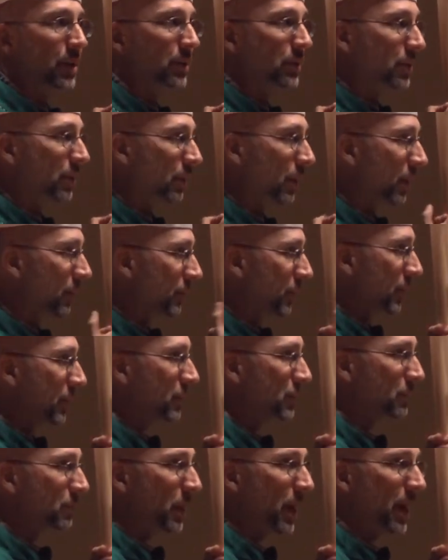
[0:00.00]
to love
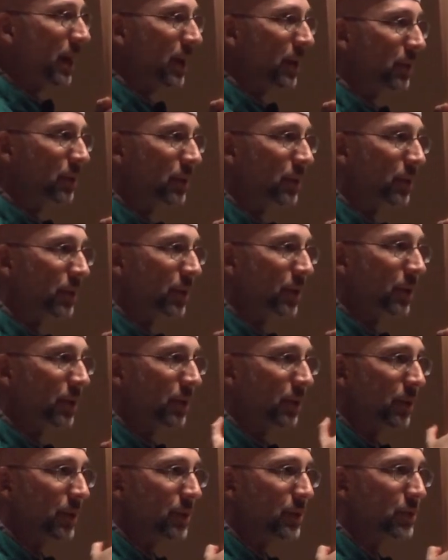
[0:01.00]
this man or
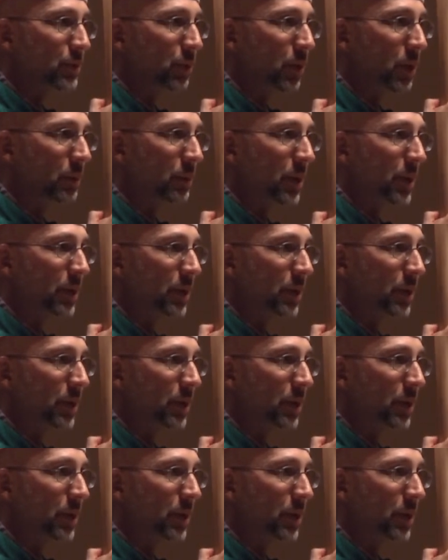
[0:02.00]
this woman